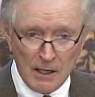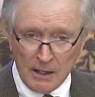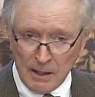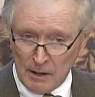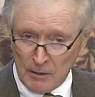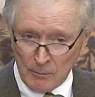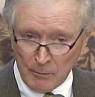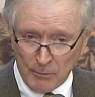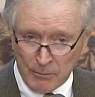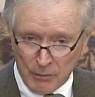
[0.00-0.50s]

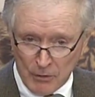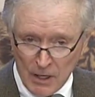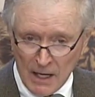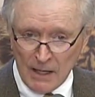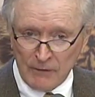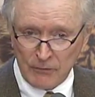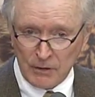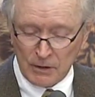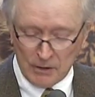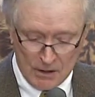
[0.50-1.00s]
in
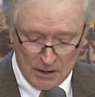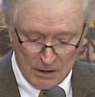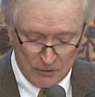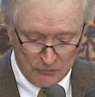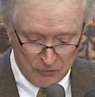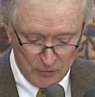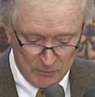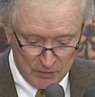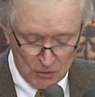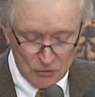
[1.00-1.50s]
private
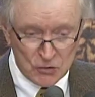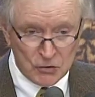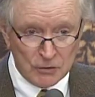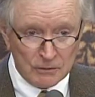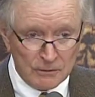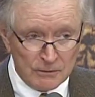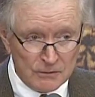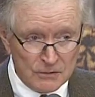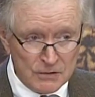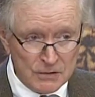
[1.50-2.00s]

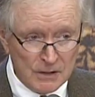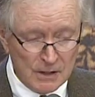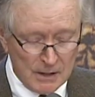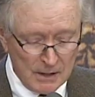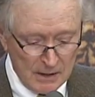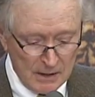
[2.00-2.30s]
contributions.